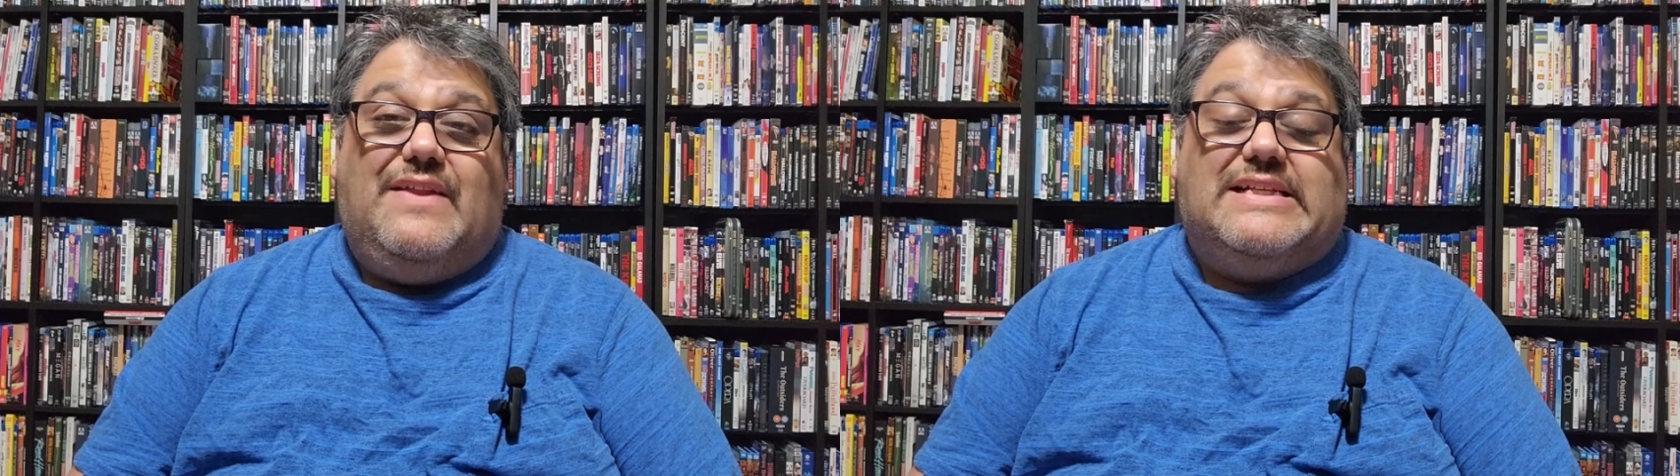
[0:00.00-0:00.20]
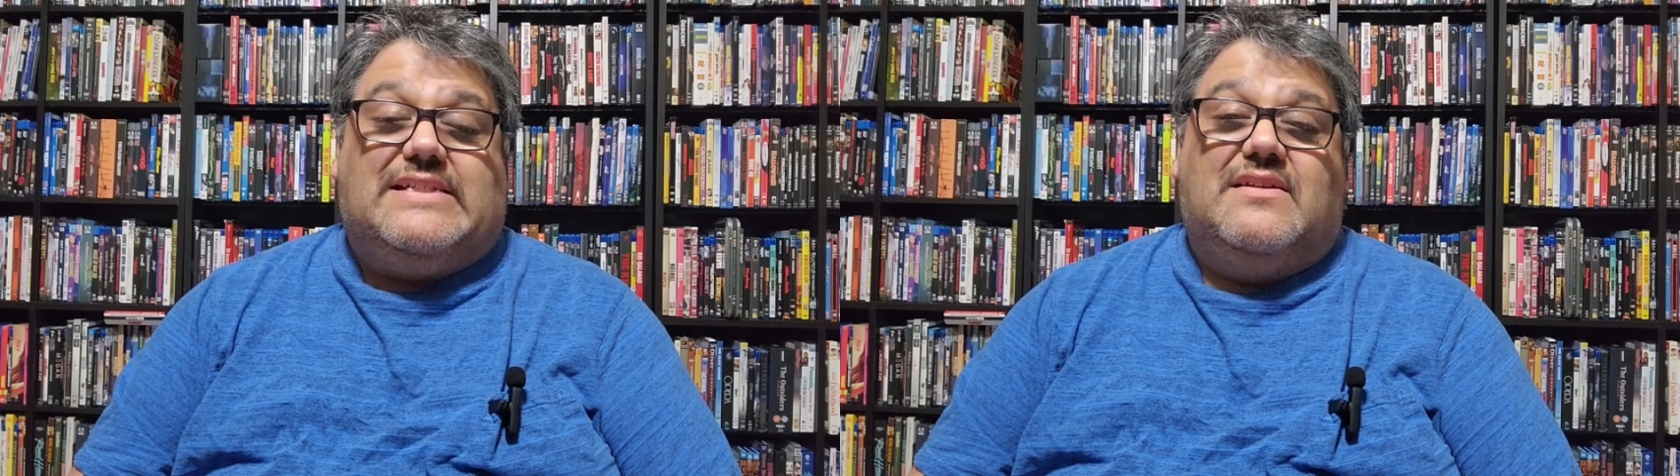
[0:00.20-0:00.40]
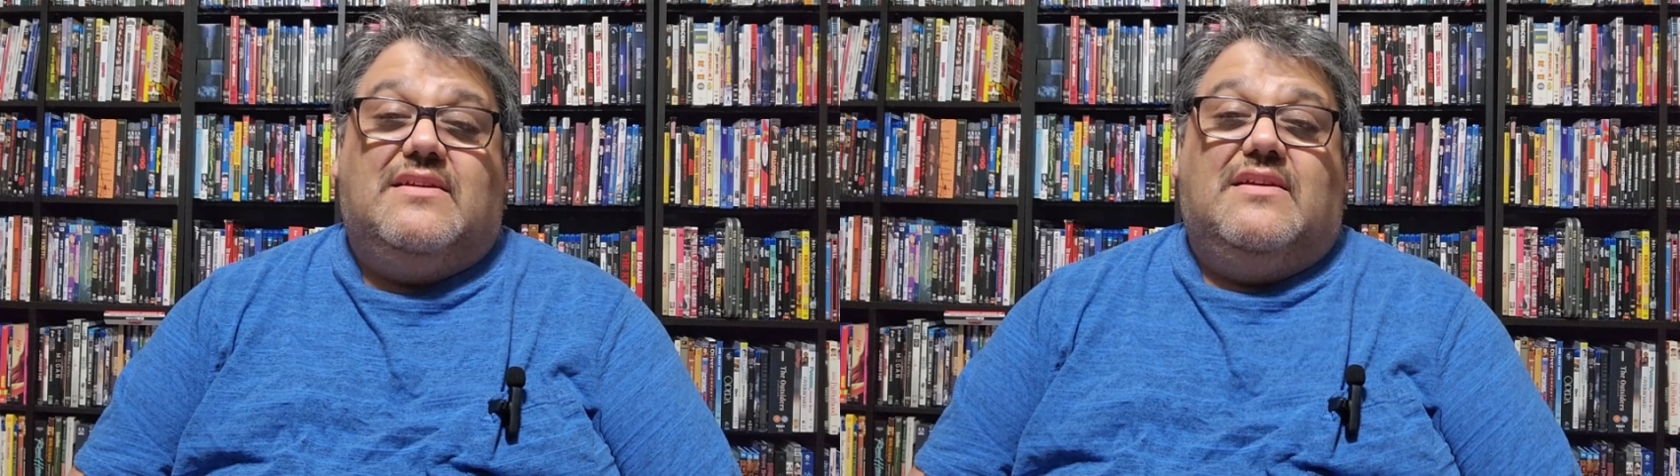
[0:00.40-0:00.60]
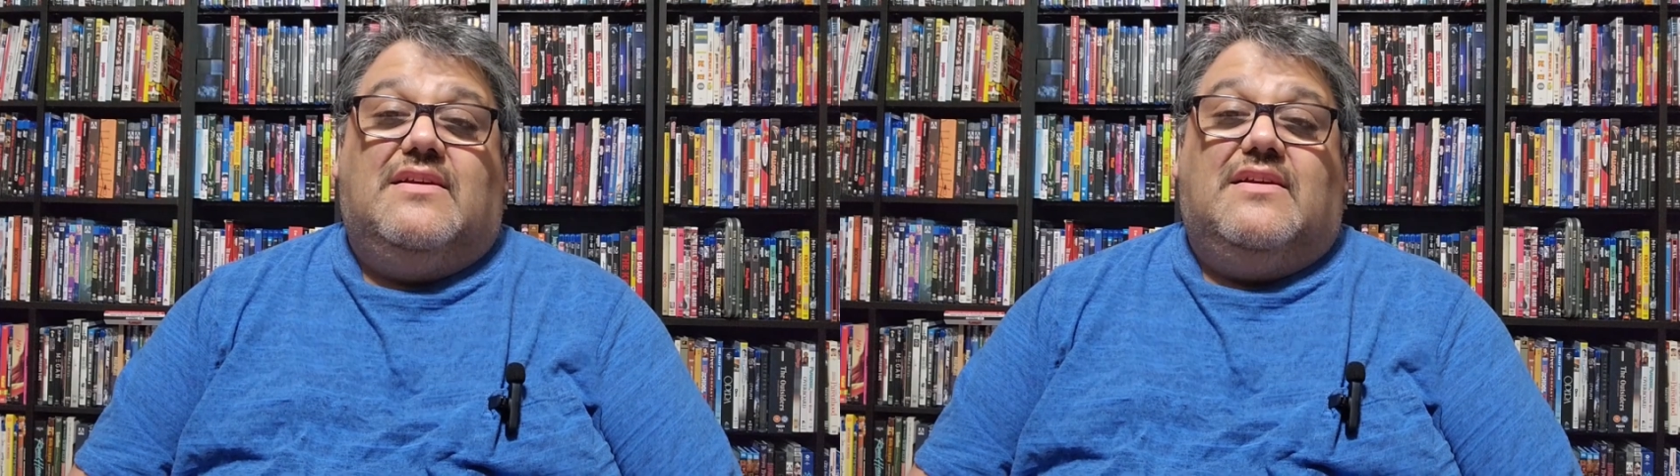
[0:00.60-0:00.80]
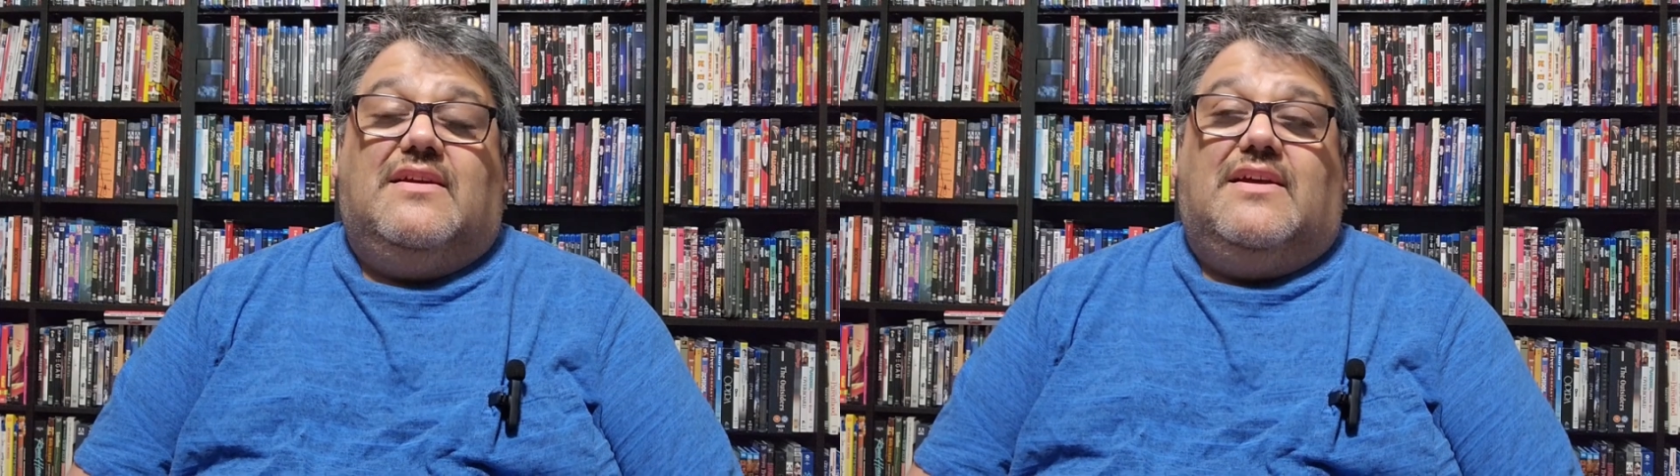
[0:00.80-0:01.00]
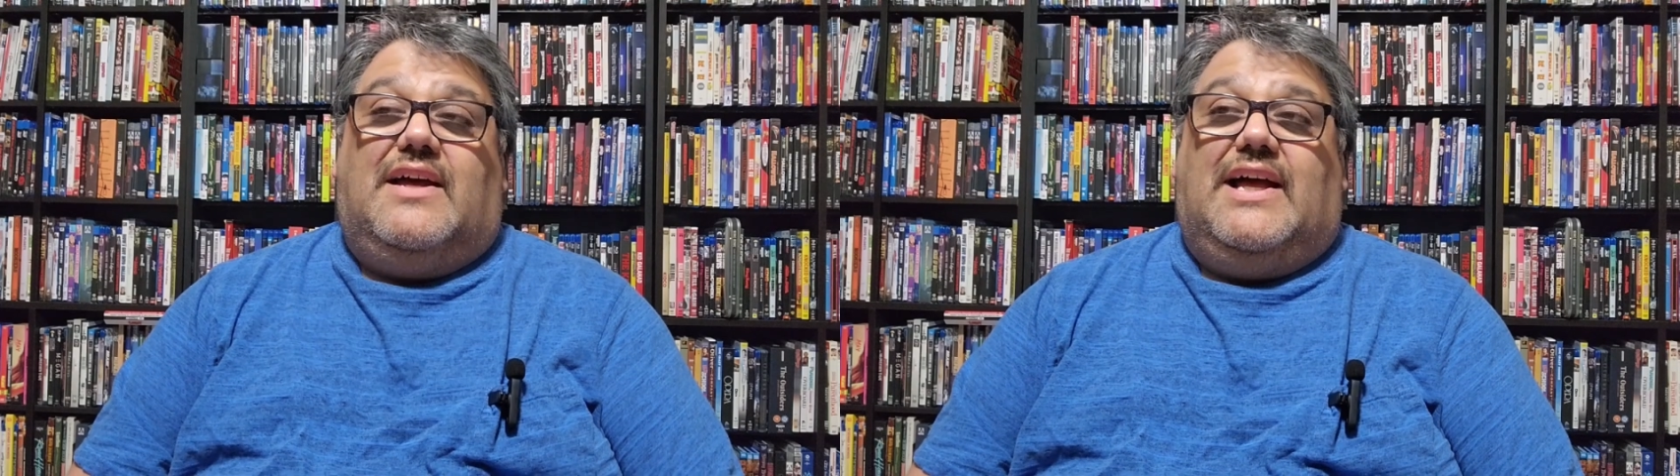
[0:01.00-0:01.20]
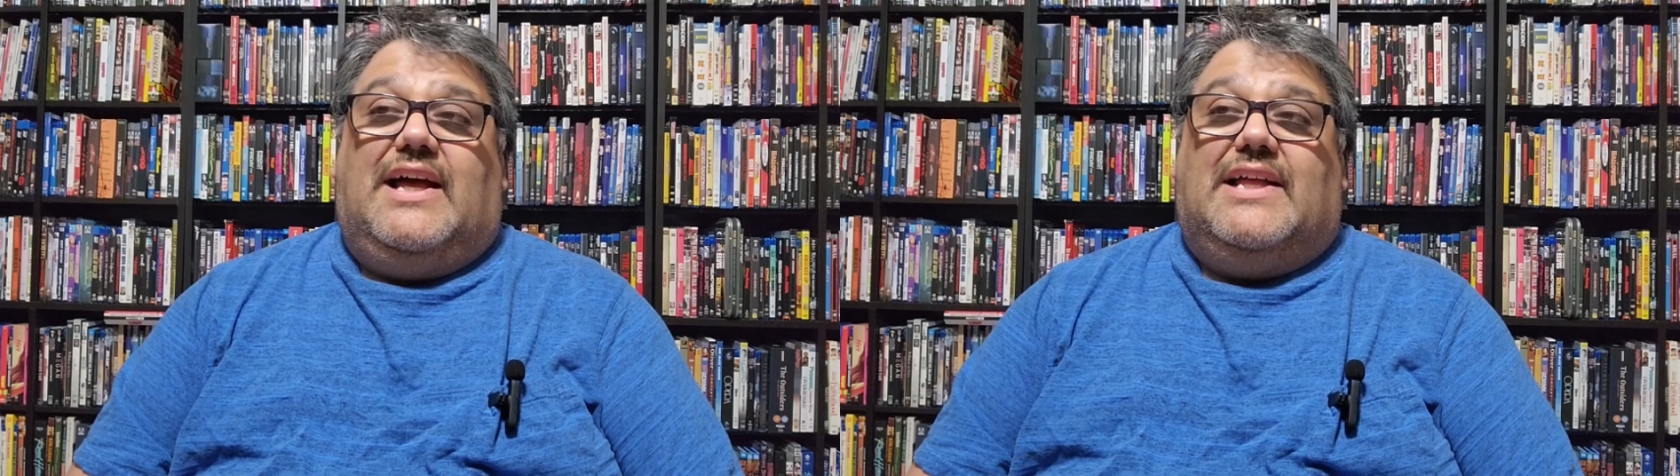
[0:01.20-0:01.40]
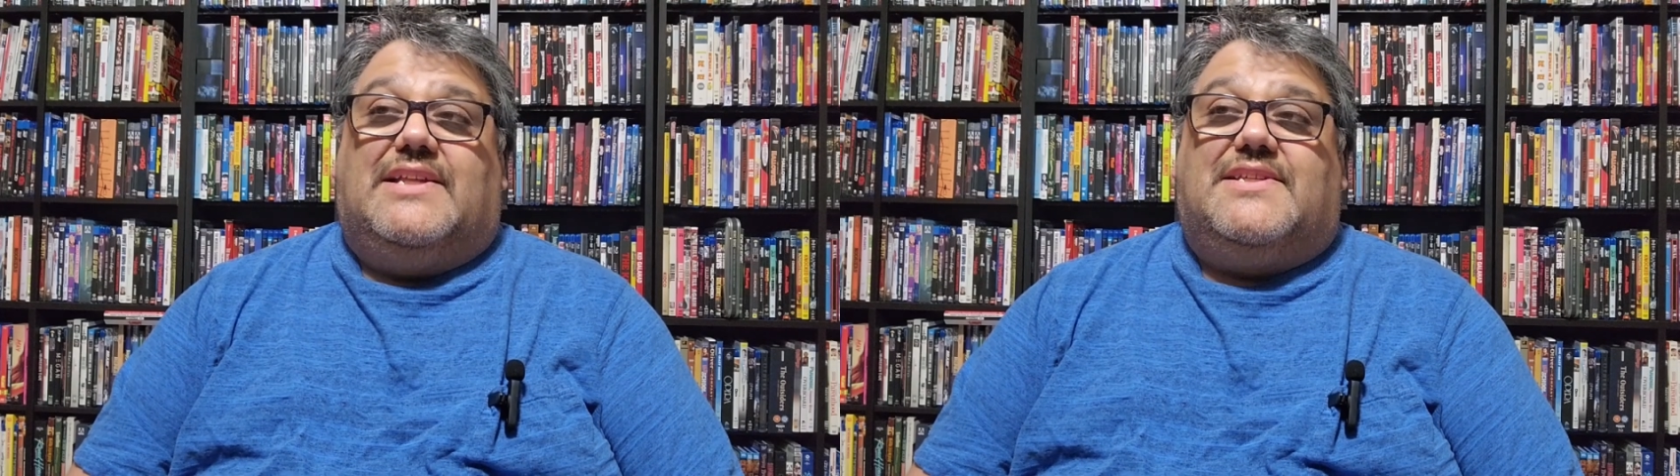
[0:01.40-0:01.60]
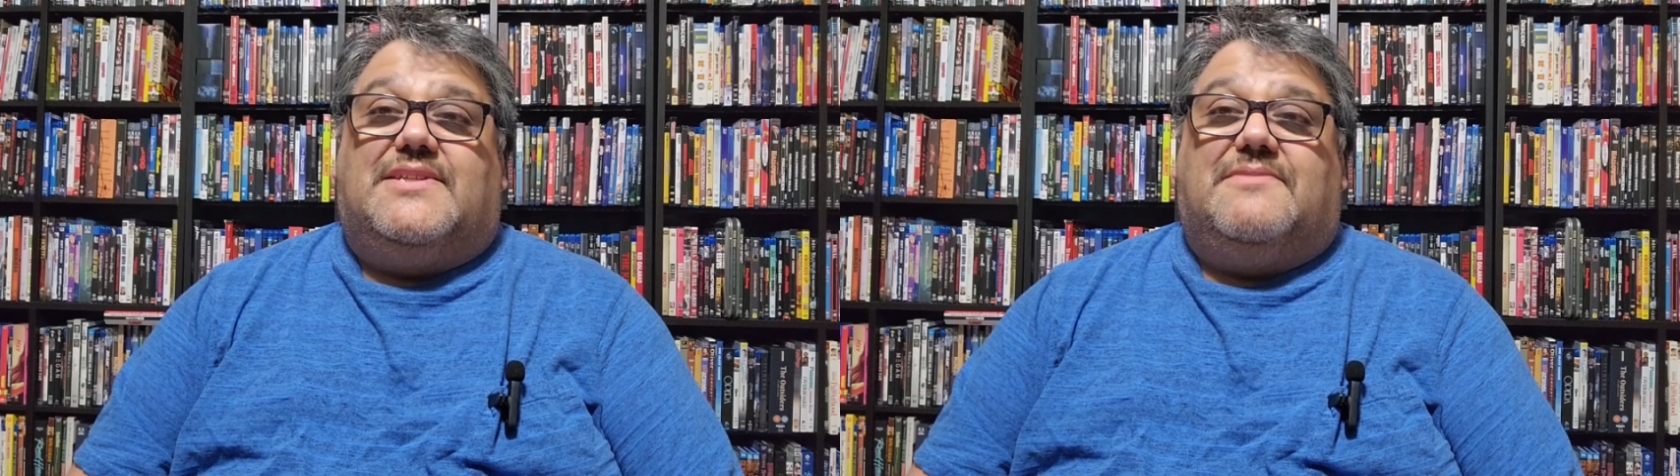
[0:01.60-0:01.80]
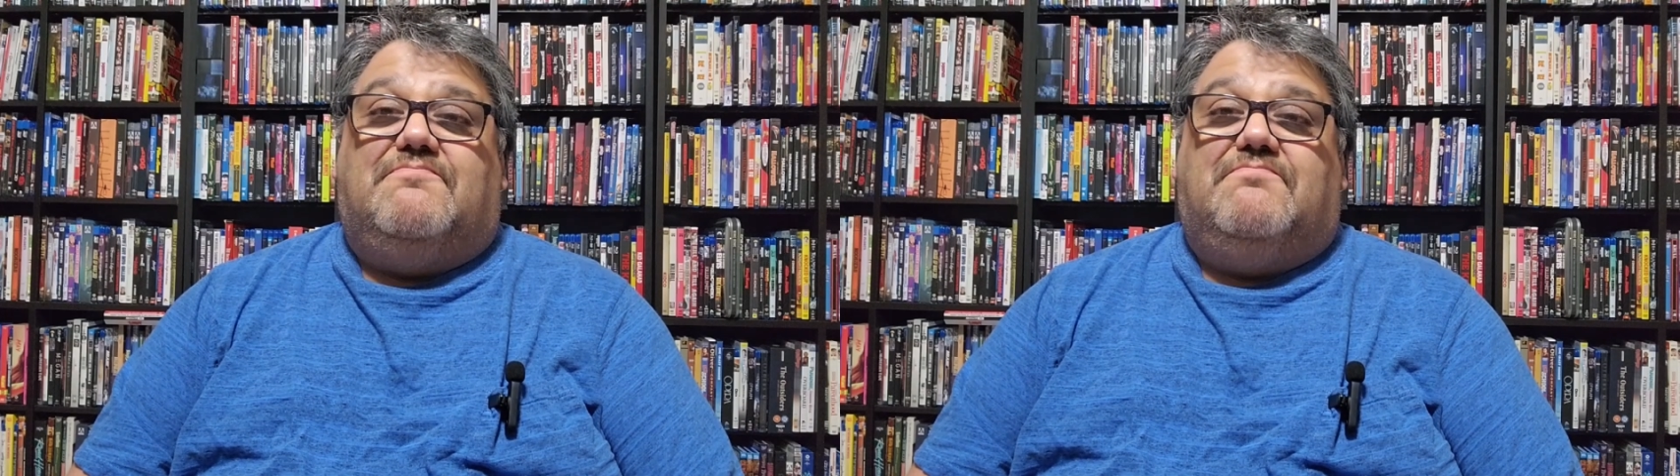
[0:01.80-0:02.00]
this.
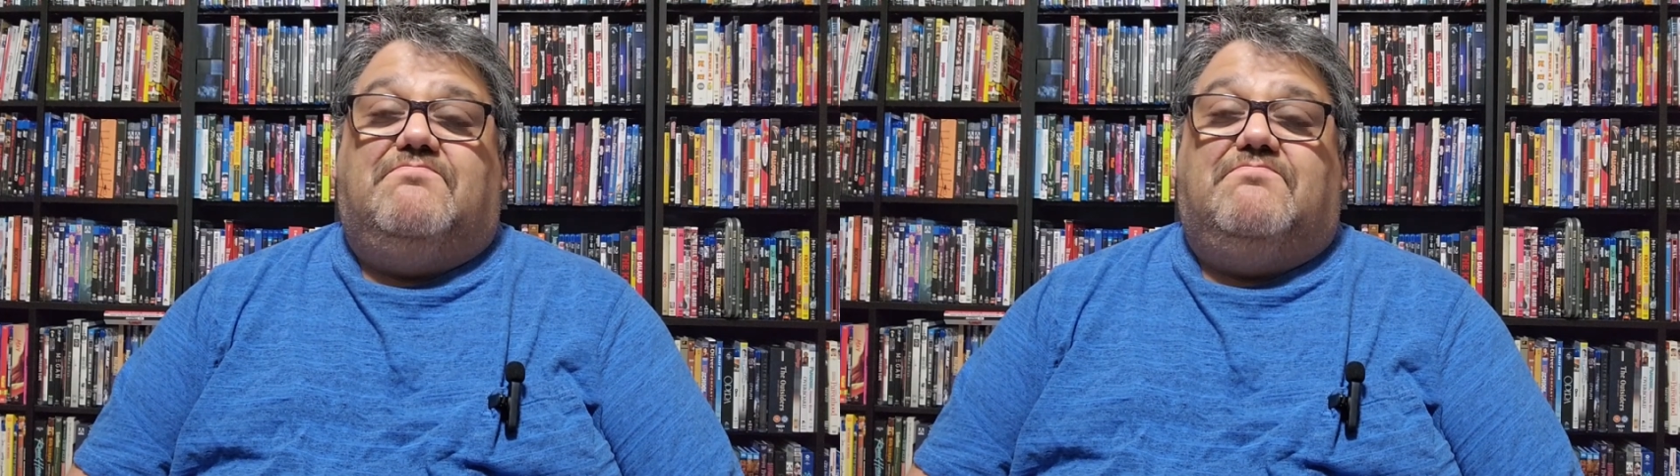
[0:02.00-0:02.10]
It's